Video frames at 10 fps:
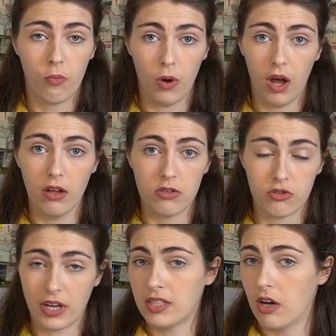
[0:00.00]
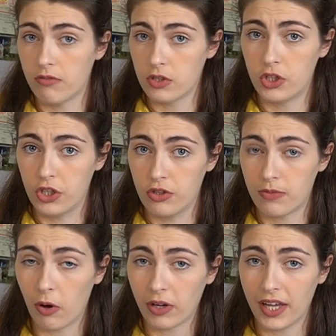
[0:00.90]
were straight out of the
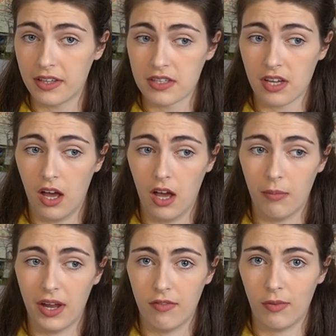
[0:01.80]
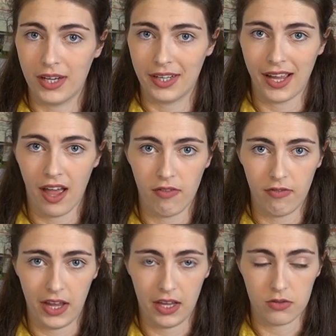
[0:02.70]
students' pockets, and if we did get a
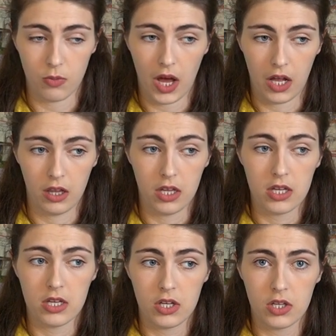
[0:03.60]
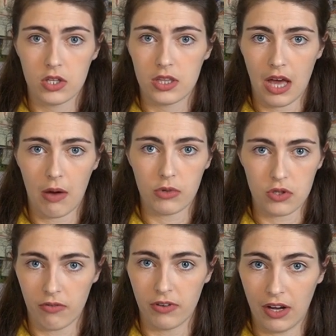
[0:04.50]
fee as well, that
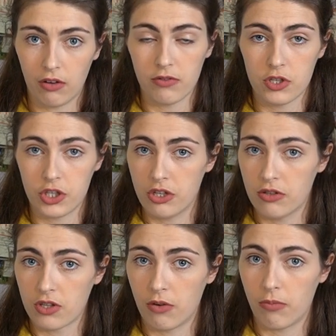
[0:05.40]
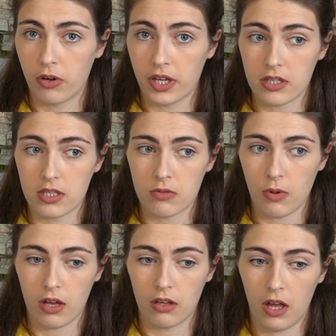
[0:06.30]
was often out of the students' own pockets as
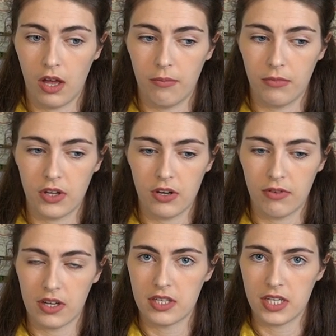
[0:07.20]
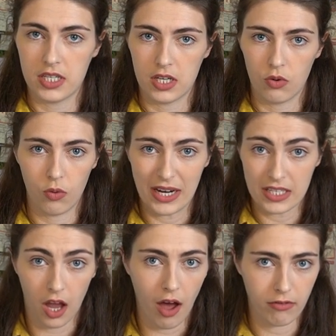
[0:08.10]
well. The university didn't
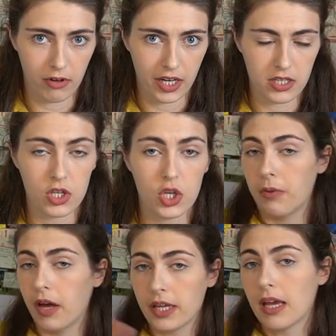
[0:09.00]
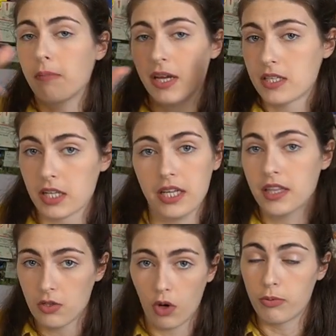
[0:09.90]
always cover it. But yeah, basically
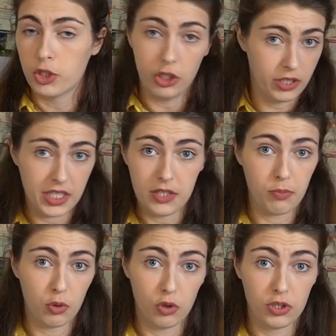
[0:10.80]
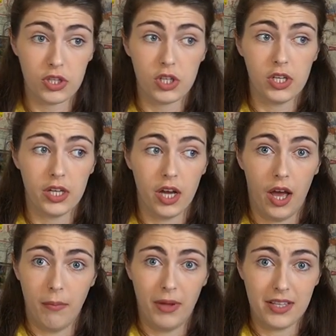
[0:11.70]
this opportunities board,
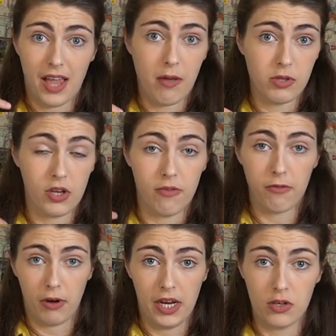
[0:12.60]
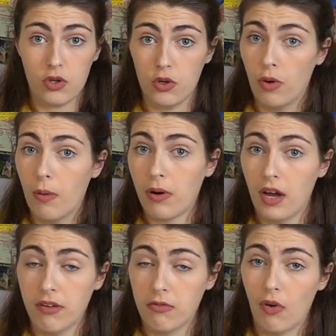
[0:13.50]
it's absolutely free to
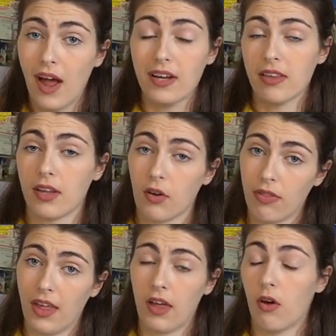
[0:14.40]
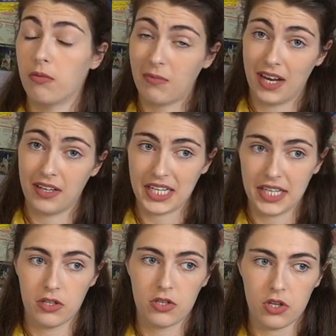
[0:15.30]
apply for anything on there on
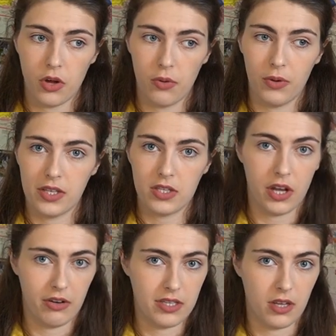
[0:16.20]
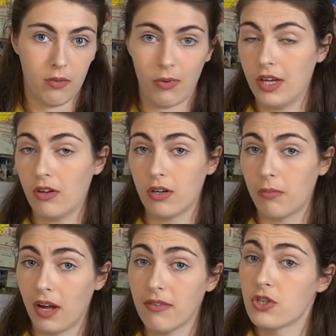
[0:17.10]
Mandy. So it's the only site where you can
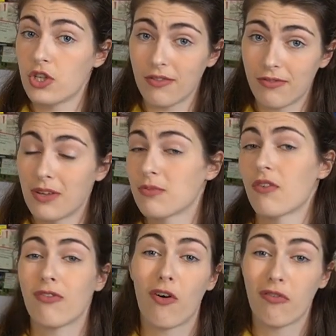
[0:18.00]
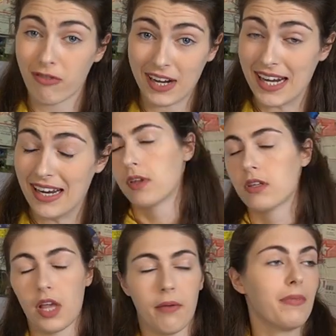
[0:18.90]
apply for student films for free.
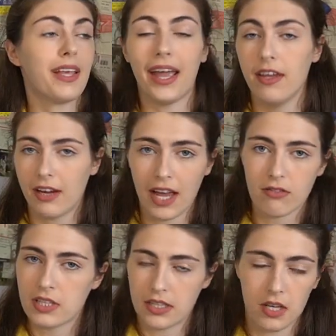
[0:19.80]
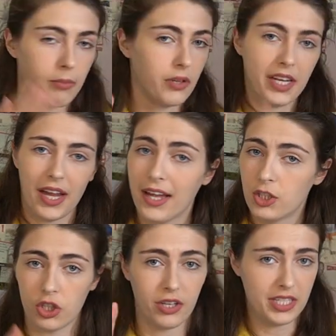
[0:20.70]
So get your account set up. You'll need a
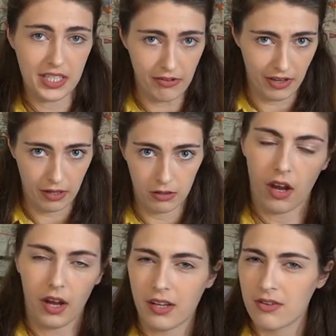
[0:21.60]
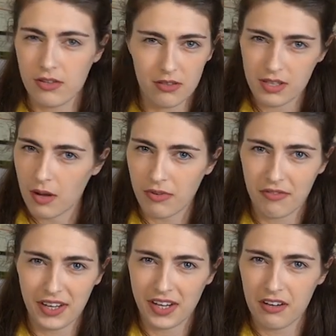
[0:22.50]
headshot and a CV. I can do
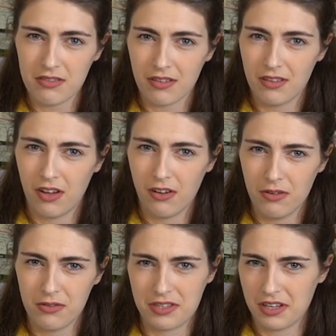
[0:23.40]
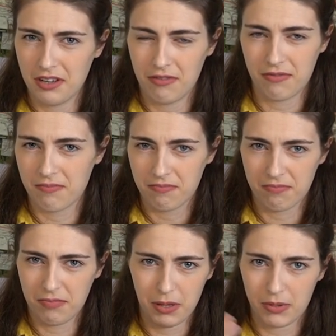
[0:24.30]
separate videos on those if
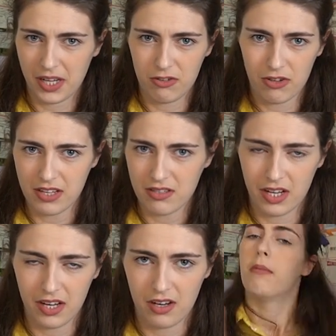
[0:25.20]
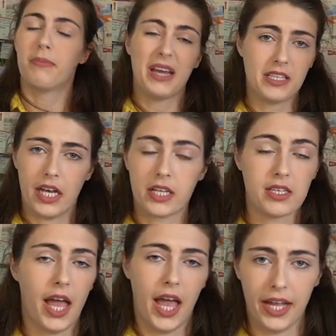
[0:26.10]
people are interested. But the
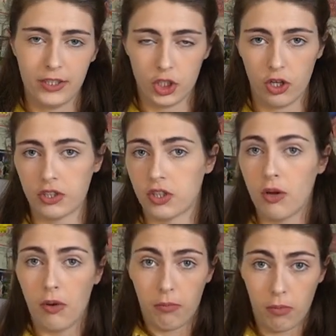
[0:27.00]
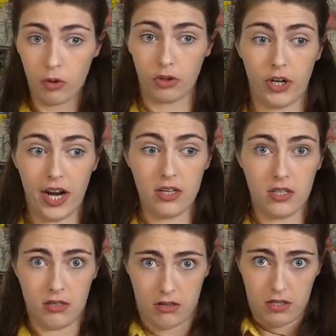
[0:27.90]
basics, headshot, portrait,
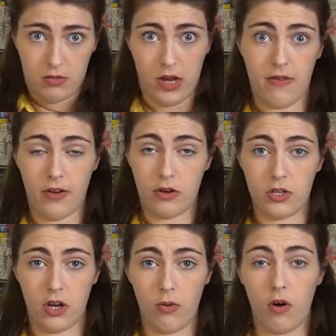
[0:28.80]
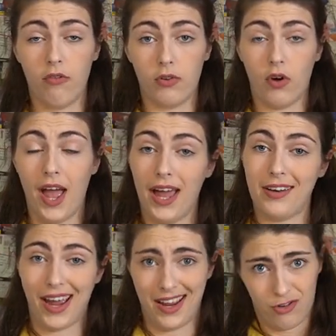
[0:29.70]
so this way photo of your
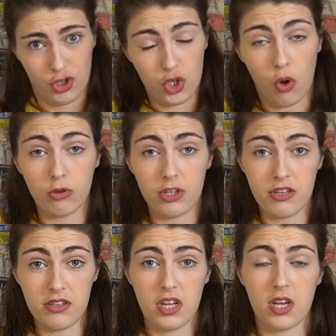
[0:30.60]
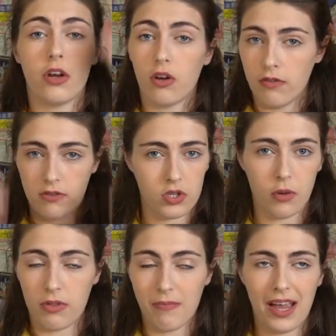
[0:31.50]
head and shoulders. Don't go over the
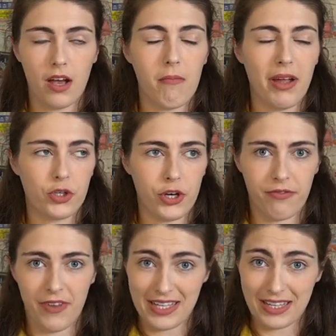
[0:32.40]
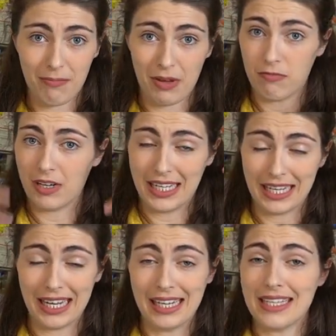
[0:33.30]
top with makeup. Make sure your face can be really
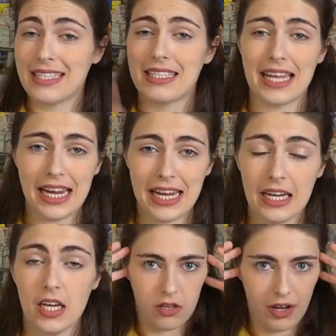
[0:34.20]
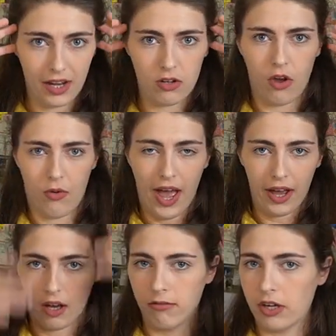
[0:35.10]
clearly seen. So like no
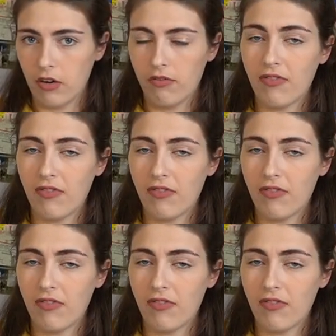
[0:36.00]
hair covering your